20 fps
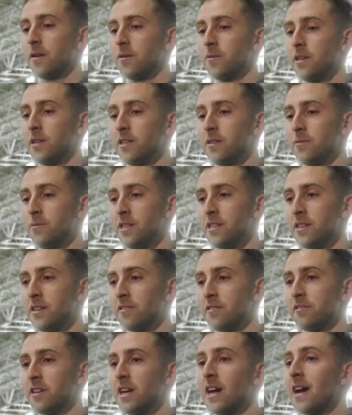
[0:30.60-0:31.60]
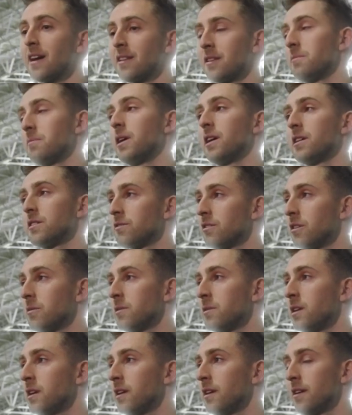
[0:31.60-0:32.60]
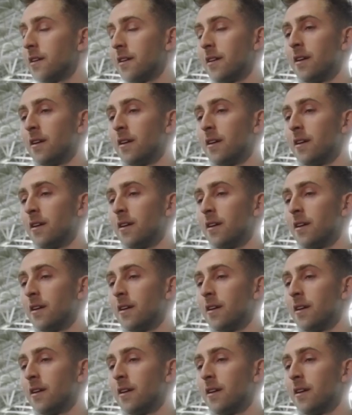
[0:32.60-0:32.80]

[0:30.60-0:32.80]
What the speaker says: we didn't react the best from it.